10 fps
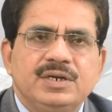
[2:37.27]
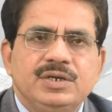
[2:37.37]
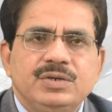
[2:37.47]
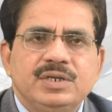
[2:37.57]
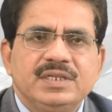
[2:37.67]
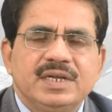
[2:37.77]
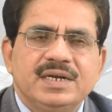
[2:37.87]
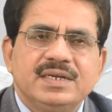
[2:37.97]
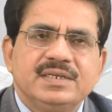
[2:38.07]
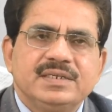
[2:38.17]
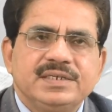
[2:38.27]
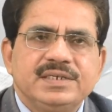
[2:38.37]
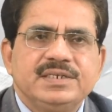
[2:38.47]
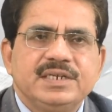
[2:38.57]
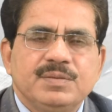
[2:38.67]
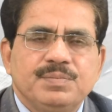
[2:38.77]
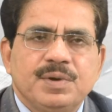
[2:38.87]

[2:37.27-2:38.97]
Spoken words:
during the seasoning